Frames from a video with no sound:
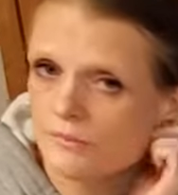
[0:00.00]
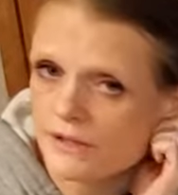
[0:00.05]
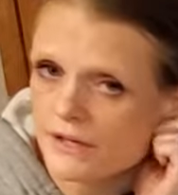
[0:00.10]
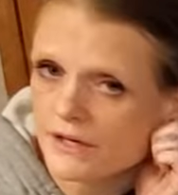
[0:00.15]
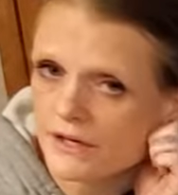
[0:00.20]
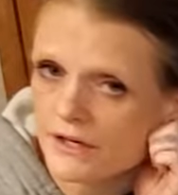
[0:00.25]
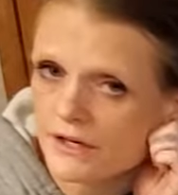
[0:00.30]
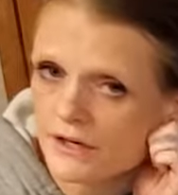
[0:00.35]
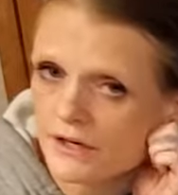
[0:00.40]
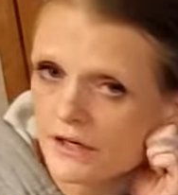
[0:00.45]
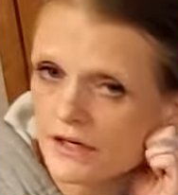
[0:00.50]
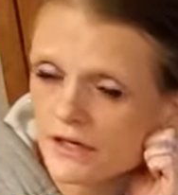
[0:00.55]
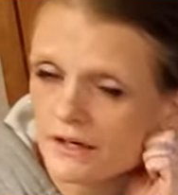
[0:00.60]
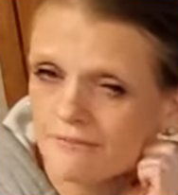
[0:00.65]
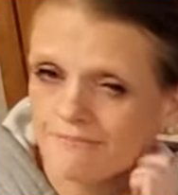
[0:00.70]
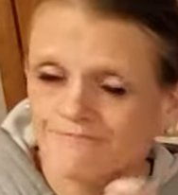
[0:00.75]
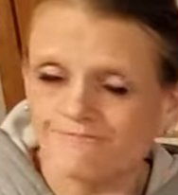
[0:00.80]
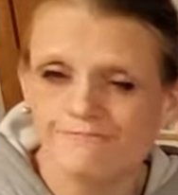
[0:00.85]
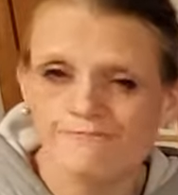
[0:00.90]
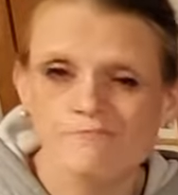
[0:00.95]
their
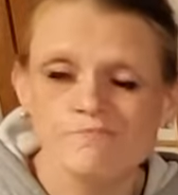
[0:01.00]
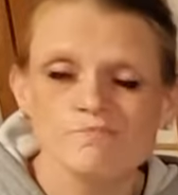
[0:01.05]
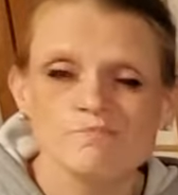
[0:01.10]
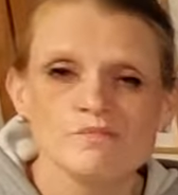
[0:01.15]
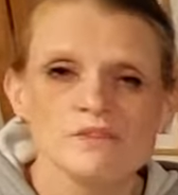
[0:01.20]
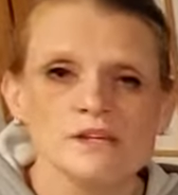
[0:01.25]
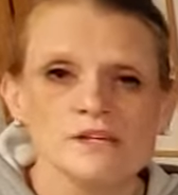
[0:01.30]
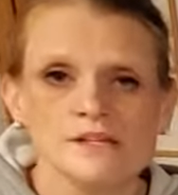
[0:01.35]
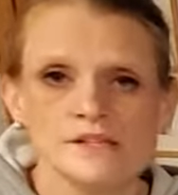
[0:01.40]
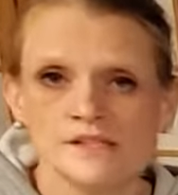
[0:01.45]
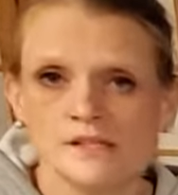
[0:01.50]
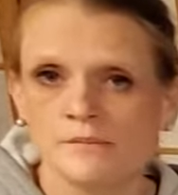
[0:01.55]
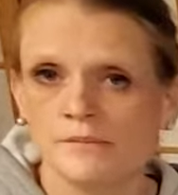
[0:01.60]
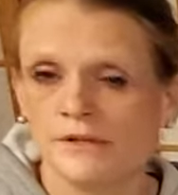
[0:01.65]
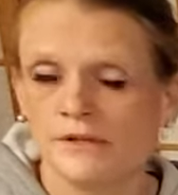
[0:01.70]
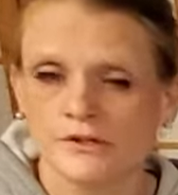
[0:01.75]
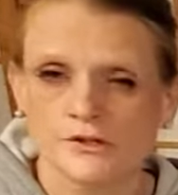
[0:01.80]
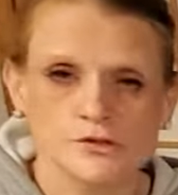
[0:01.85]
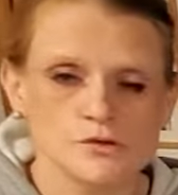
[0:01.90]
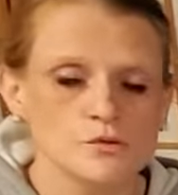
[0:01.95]
some of
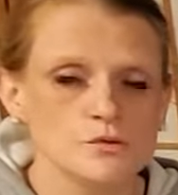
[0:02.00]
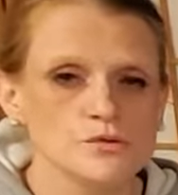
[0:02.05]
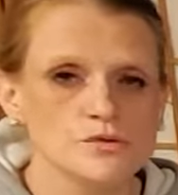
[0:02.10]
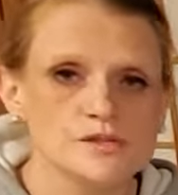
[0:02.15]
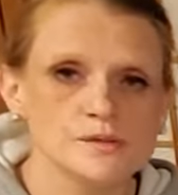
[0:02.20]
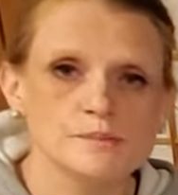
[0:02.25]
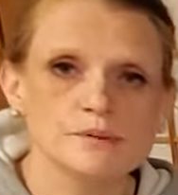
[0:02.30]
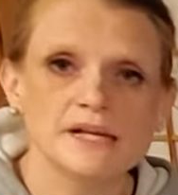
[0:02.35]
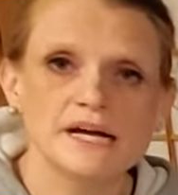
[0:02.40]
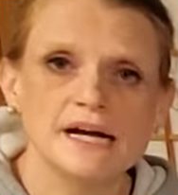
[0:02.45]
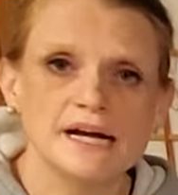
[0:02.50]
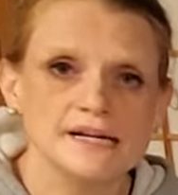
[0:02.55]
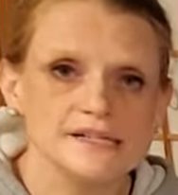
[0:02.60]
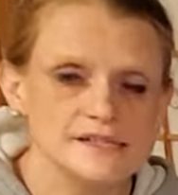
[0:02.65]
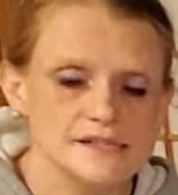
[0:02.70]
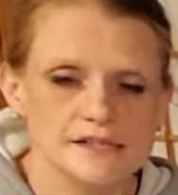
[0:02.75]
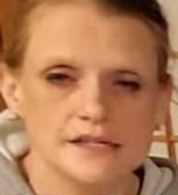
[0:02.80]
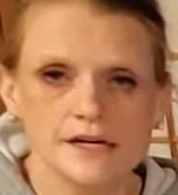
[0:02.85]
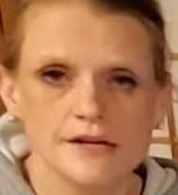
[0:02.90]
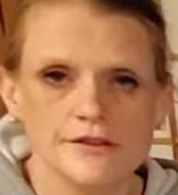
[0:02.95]
their school supplies
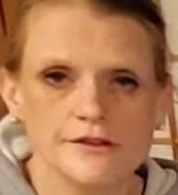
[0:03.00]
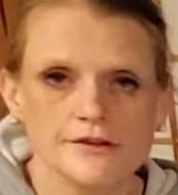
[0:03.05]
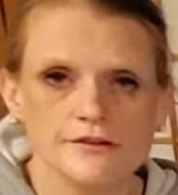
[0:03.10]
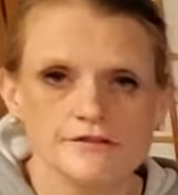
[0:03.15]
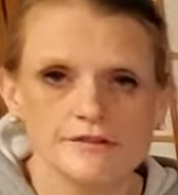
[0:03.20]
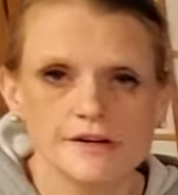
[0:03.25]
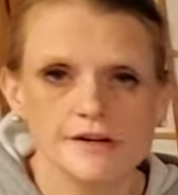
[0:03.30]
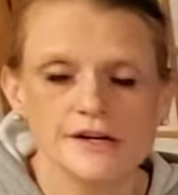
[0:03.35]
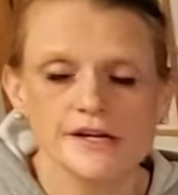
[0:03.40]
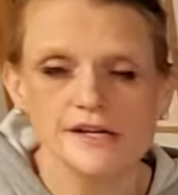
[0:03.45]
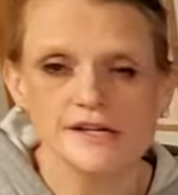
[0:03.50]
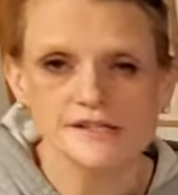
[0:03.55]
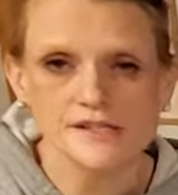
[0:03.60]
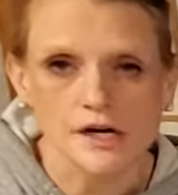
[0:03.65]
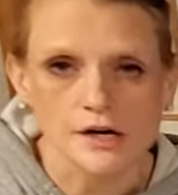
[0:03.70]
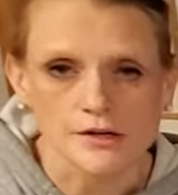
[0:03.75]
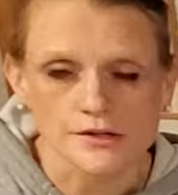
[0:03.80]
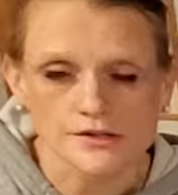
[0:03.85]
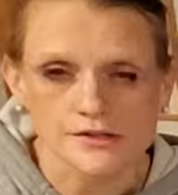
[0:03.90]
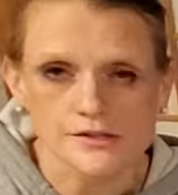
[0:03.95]
and other various
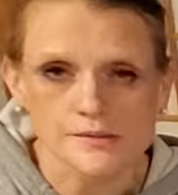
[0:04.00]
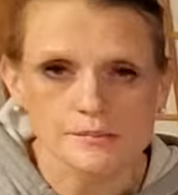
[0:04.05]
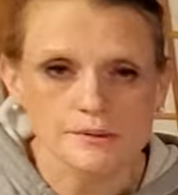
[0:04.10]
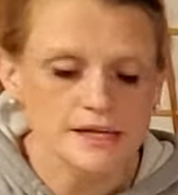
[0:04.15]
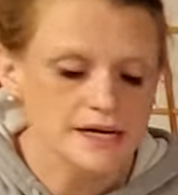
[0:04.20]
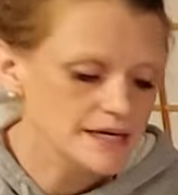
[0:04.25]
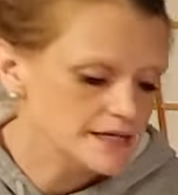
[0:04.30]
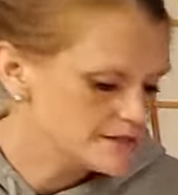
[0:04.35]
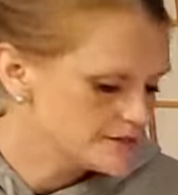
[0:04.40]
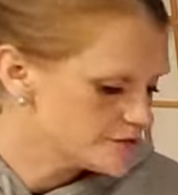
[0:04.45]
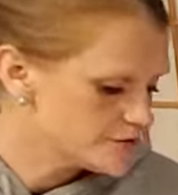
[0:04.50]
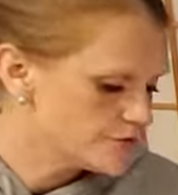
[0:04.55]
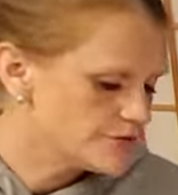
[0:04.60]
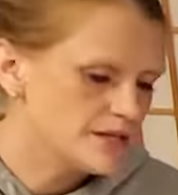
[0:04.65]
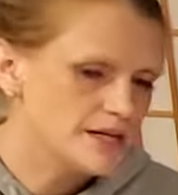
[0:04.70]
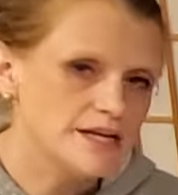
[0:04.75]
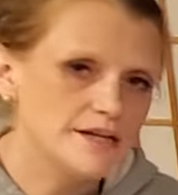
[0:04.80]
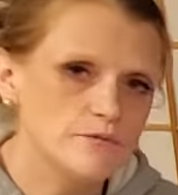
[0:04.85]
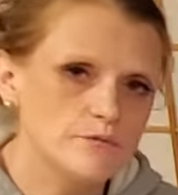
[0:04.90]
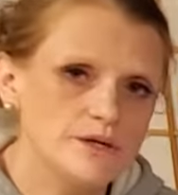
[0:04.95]
art supplies, so
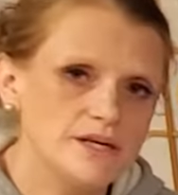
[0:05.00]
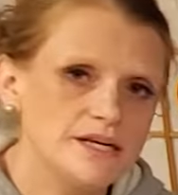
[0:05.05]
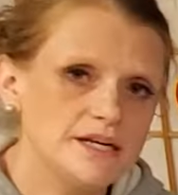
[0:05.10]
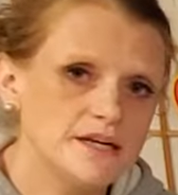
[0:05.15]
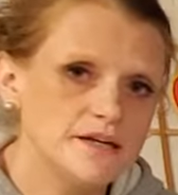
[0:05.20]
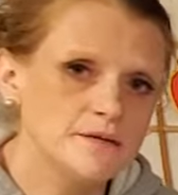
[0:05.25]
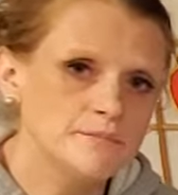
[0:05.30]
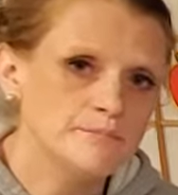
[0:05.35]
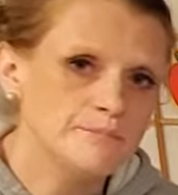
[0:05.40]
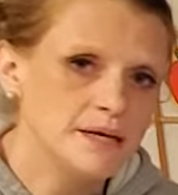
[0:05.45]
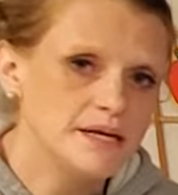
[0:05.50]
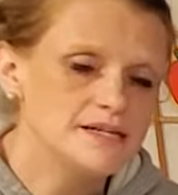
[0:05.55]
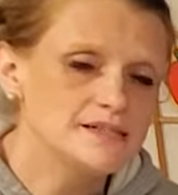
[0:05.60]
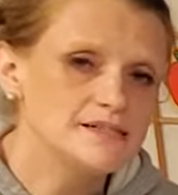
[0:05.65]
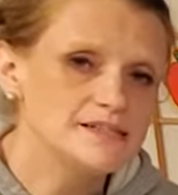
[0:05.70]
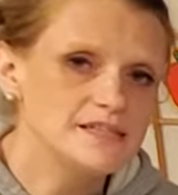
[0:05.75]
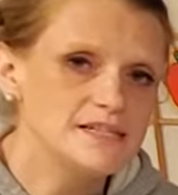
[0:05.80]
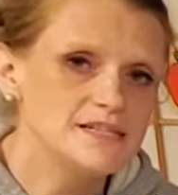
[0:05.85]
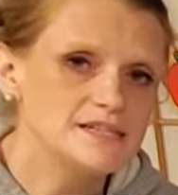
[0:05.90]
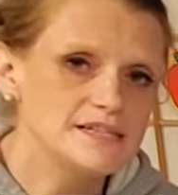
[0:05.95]
that we can base
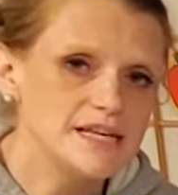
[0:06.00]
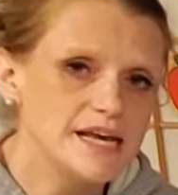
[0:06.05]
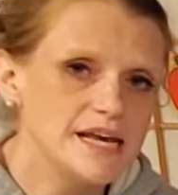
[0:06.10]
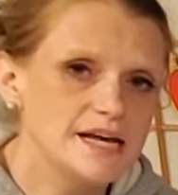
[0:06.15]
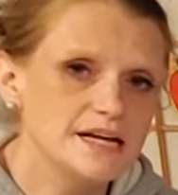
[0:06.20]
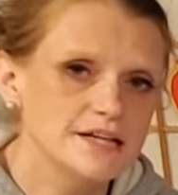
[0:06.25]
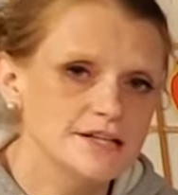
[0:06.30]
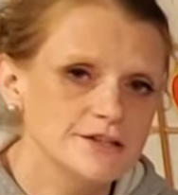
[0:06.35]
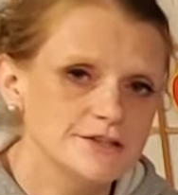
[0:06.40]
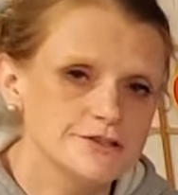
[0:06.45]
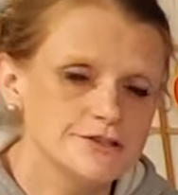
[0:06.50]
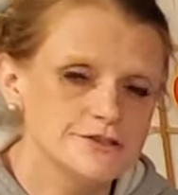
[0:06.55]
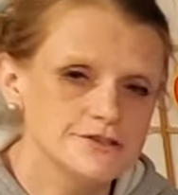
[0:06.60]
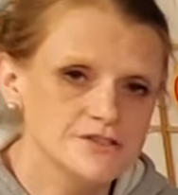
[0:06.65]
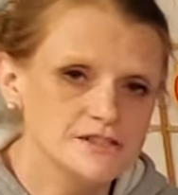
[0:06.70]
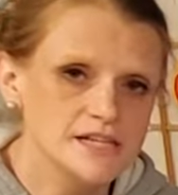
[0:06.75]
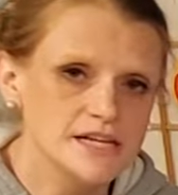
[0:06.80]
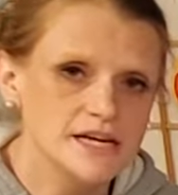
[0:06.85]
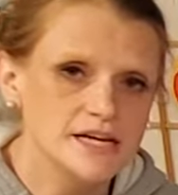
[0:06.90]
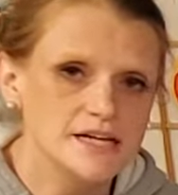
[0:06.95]
these calendars
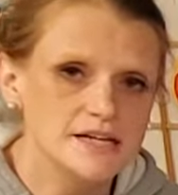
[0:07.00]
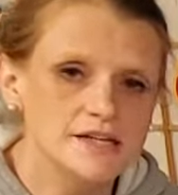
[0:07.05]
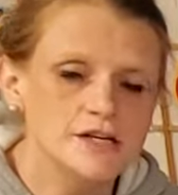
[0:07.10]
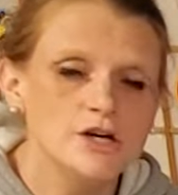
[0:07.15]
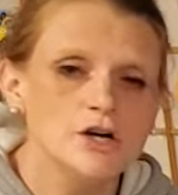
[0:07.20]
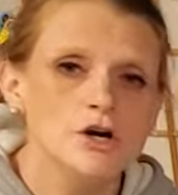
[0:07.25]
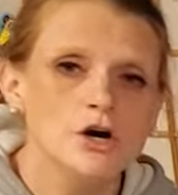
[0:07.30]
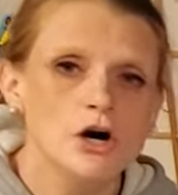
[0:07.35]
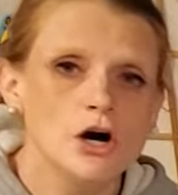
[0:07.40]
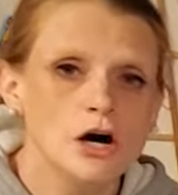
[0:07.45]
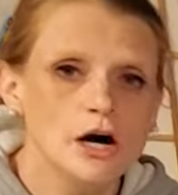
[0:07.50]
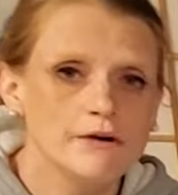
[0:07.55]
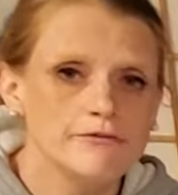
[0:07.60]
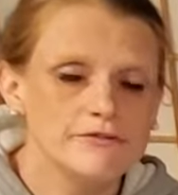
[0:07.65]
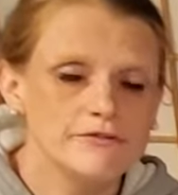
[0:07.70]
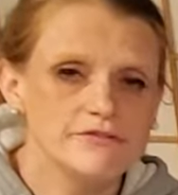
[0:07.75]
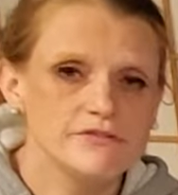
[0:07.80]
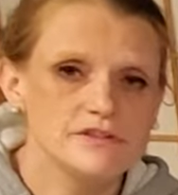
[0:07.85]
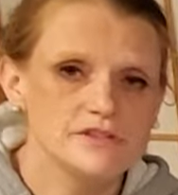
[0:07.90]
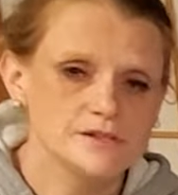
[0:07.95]
then off
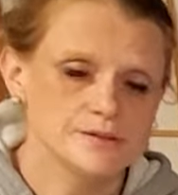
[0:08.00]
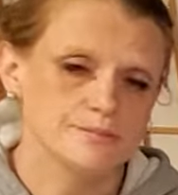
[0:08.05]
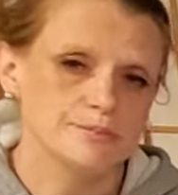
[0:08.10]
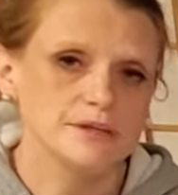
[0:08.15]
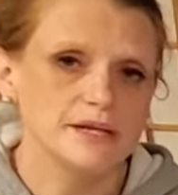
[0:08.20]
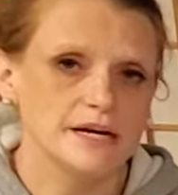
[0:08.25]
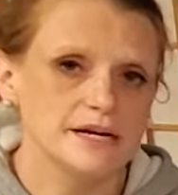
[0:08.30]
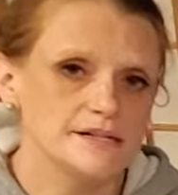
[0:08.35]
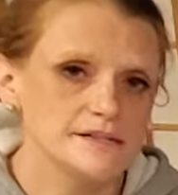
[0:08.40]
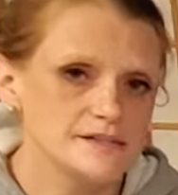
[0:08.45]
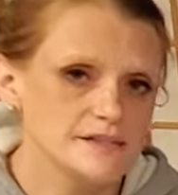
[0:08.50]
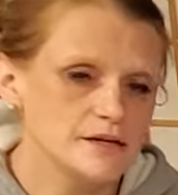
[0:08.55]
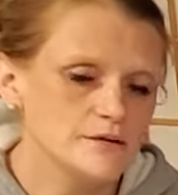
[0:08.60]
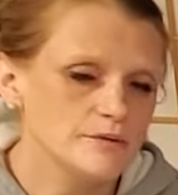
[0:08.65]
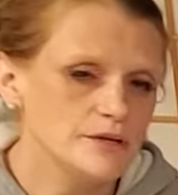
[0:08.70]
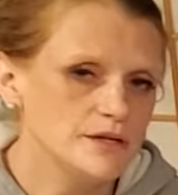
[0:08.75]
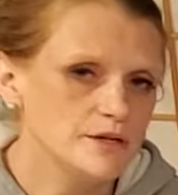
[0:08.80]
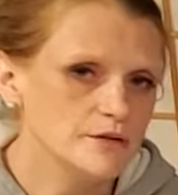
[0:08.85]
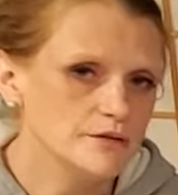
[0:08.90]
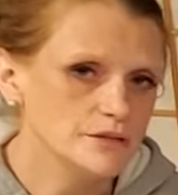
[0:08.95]
of the supplies that
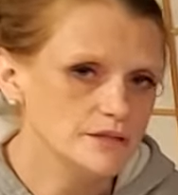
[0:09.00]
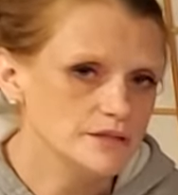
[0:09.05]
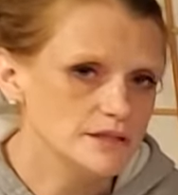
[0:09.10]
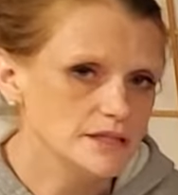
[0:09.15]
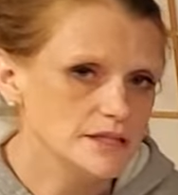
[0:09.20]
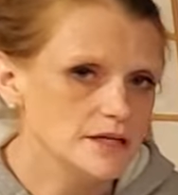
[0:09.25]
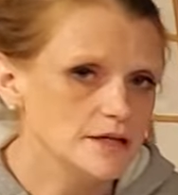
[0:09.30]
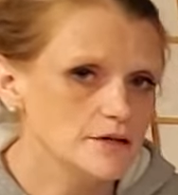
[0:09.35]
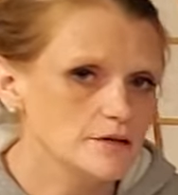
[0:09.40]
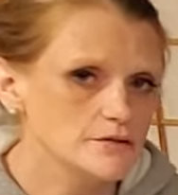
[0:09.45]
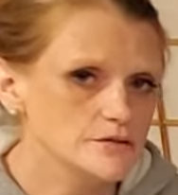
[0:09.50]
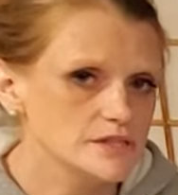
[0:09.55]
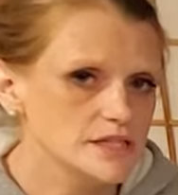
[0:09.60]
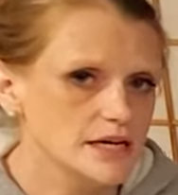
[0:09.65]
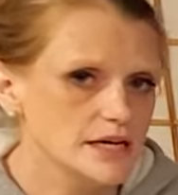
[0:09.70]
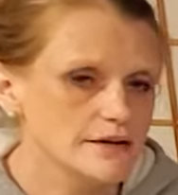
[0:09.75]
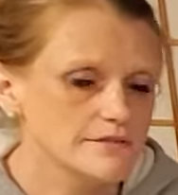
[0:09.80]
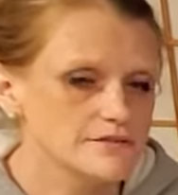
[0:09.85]
we know that the kiddos have.